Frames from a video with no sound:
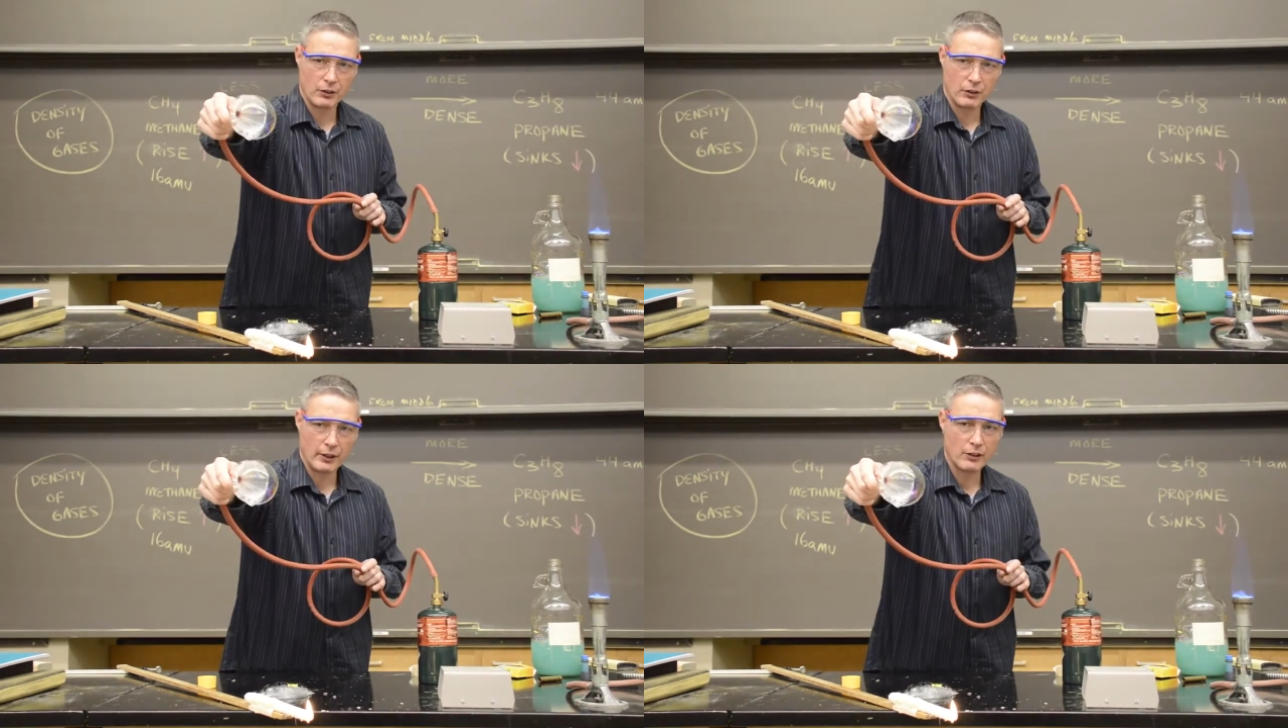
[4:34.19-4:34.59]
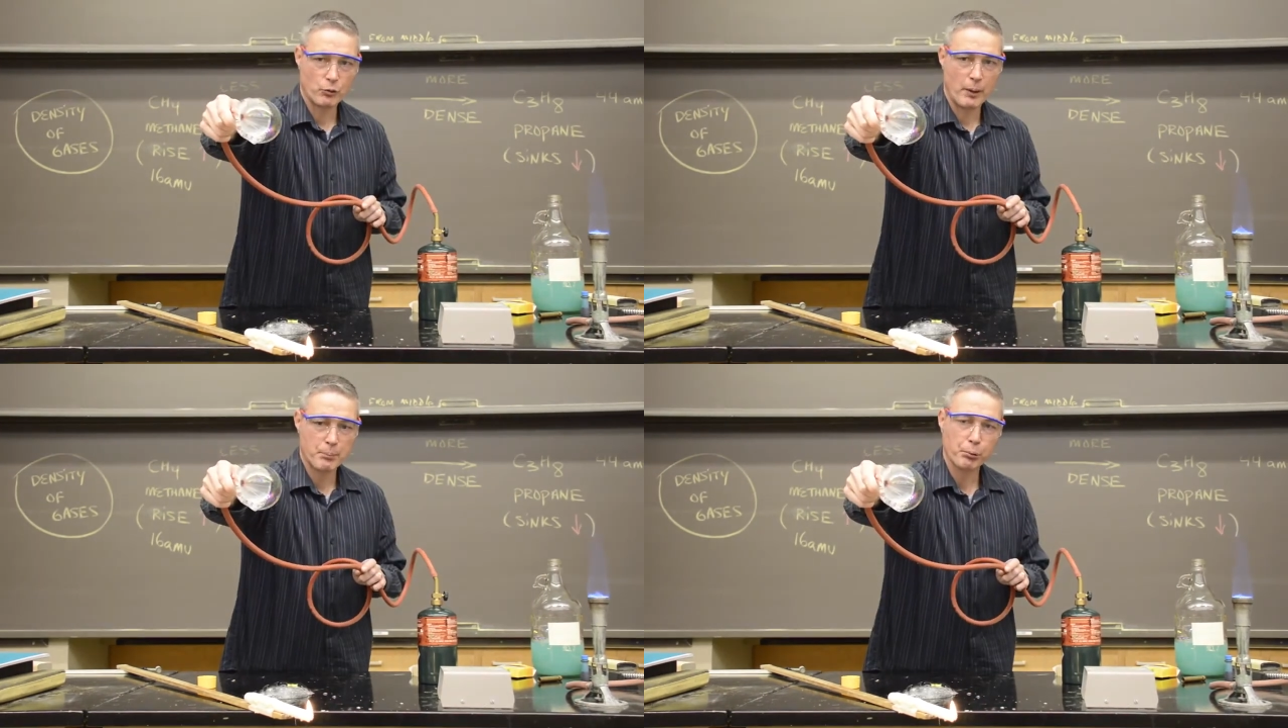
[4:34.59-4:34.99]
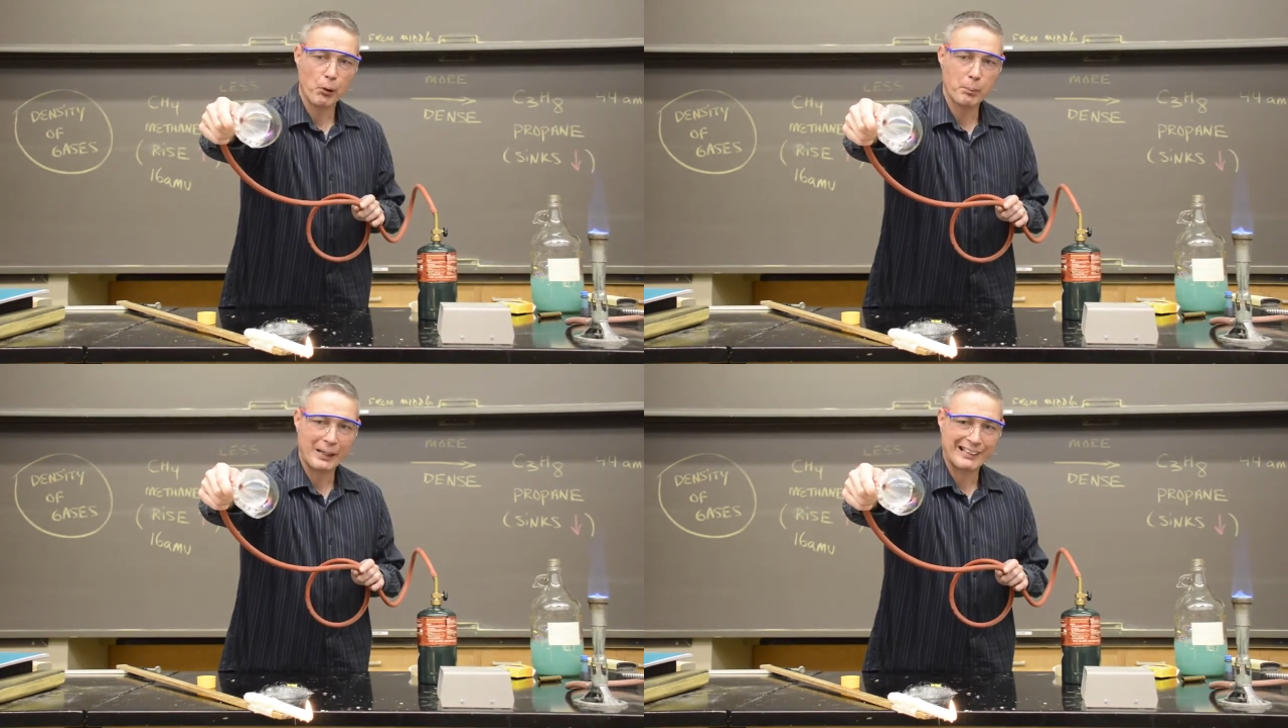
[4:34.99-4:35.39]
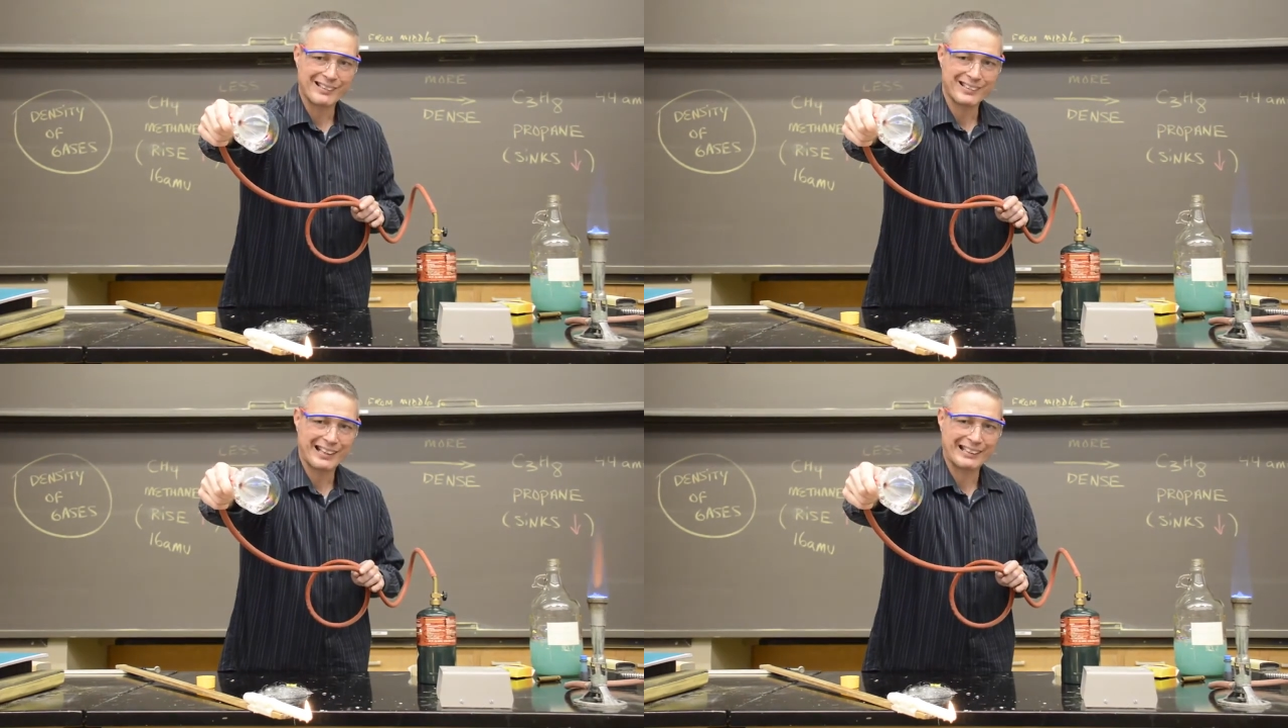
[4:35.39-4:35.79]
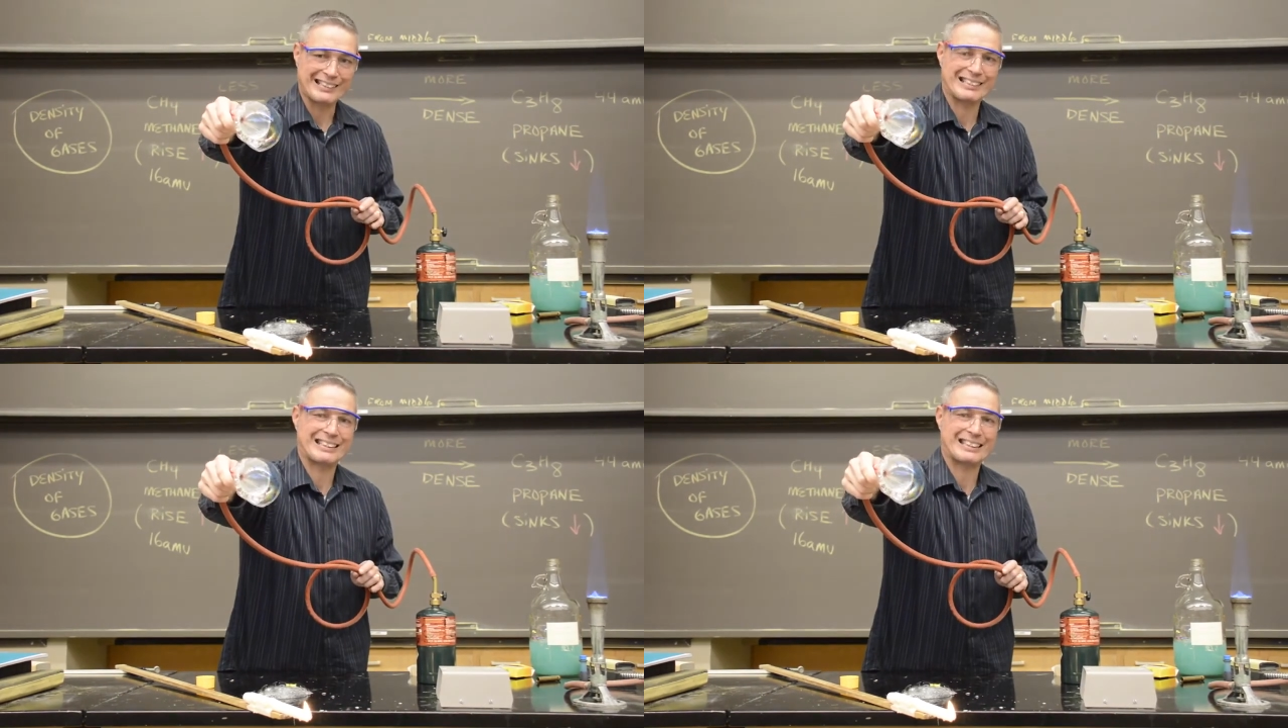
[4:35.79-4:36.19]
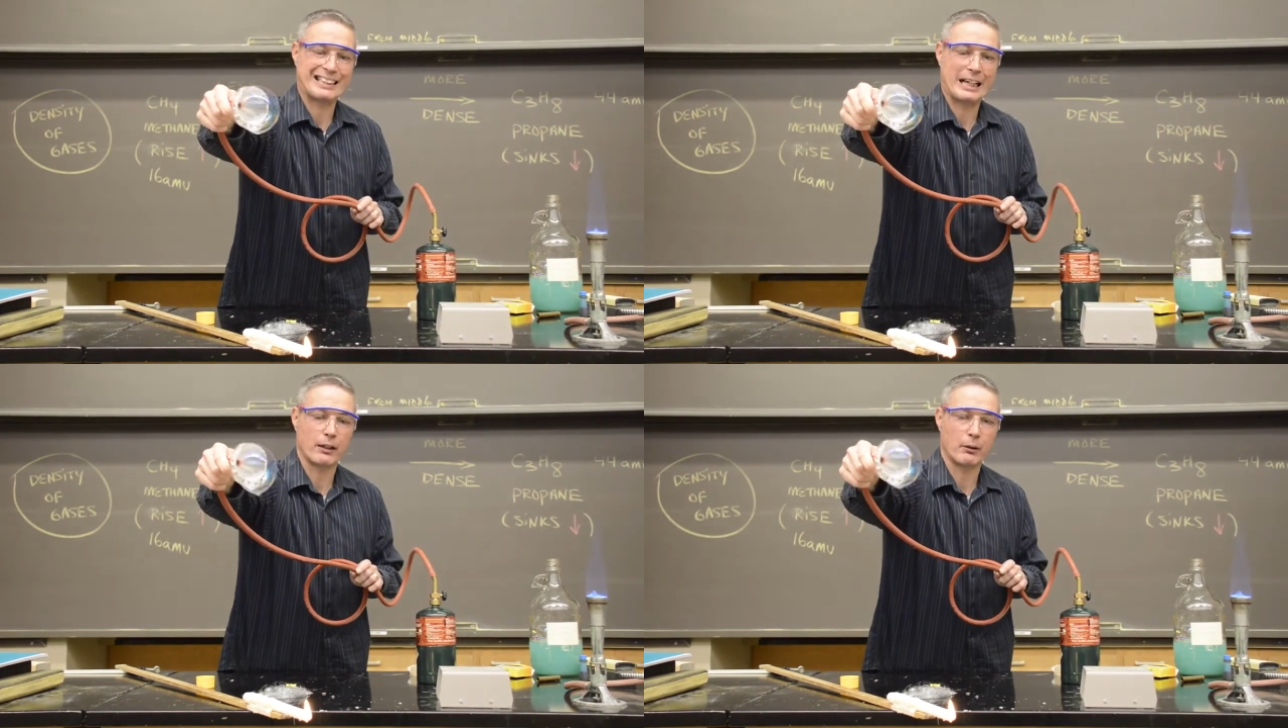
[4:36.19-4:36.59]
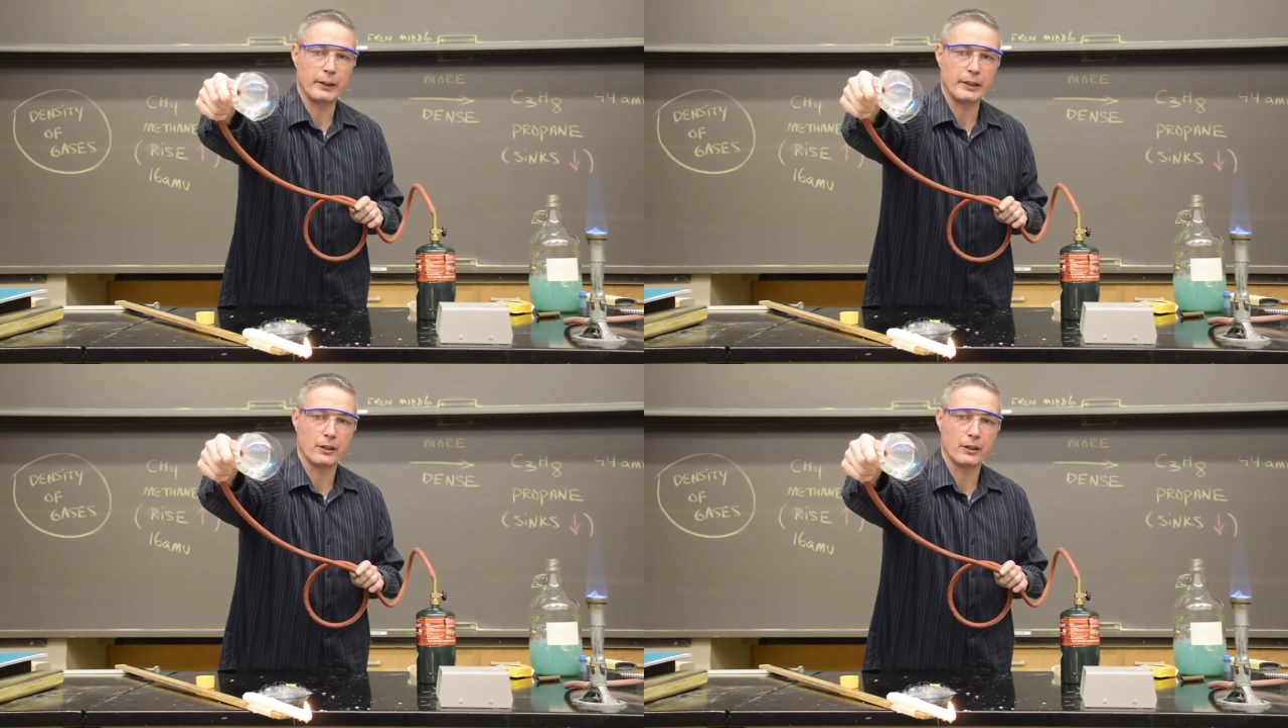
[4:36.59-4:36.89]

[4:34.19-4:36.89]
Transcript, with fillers: So that's why propane's kind of scary,